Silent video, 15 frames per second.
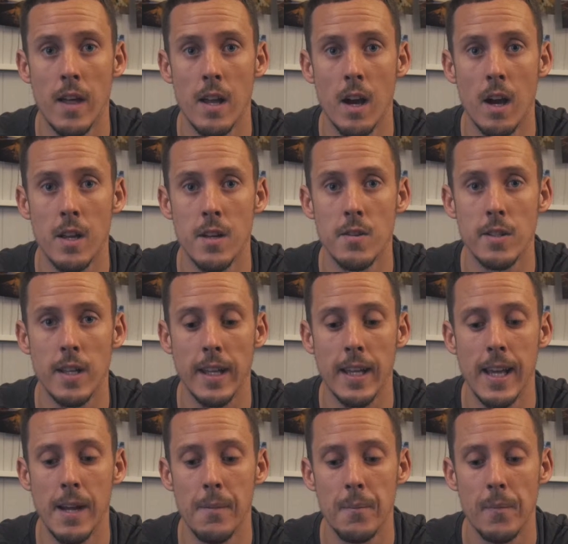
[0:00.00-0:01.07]
I use their
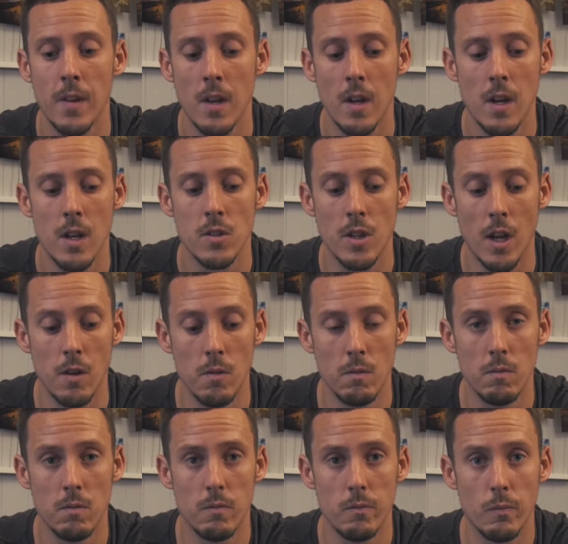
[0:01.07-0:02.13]
kit. So
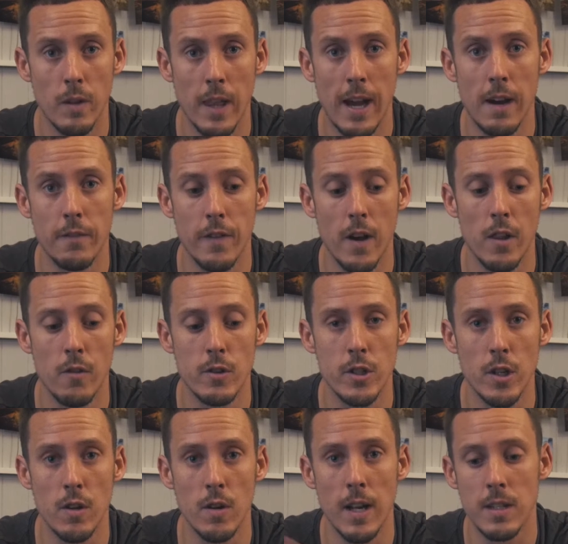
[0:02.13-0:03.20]
without further
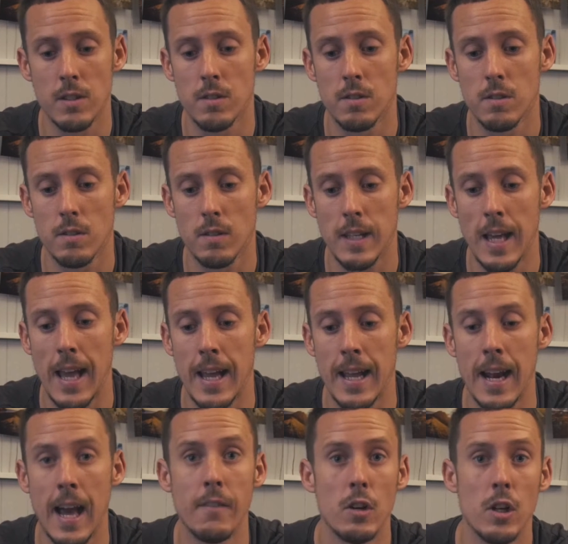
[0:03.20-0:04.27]
ado, let's get
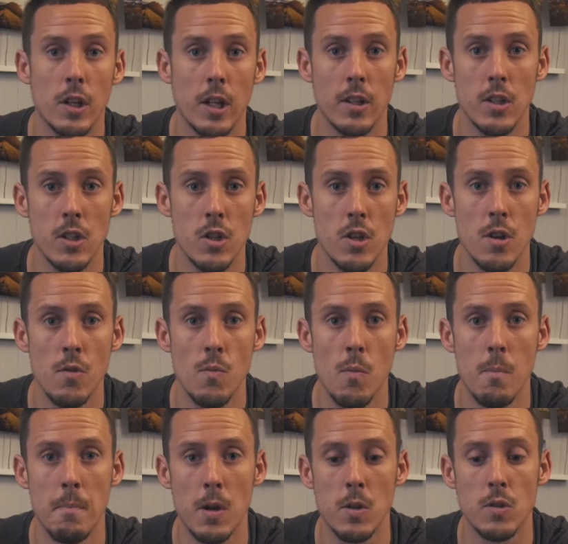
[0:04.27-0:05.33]
in, have a look at this new
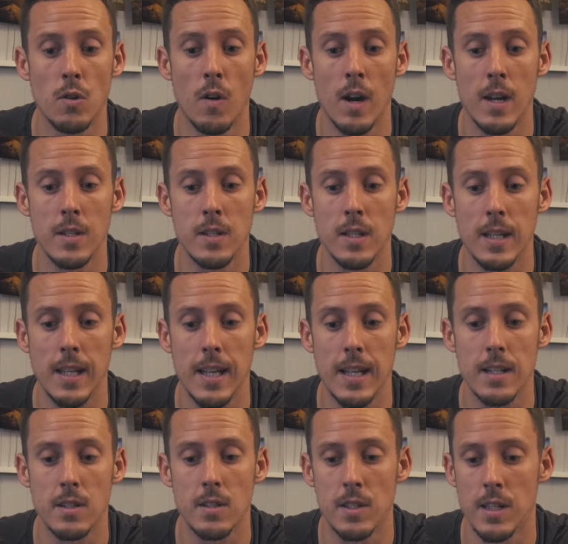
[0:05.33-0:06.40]
motorised
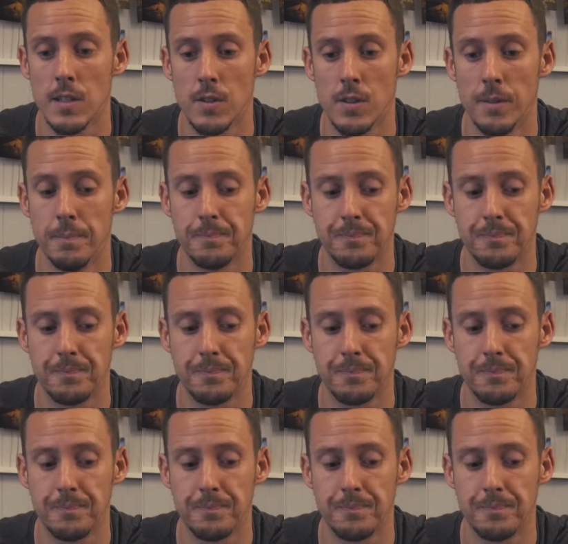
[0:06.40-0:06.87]
kit system.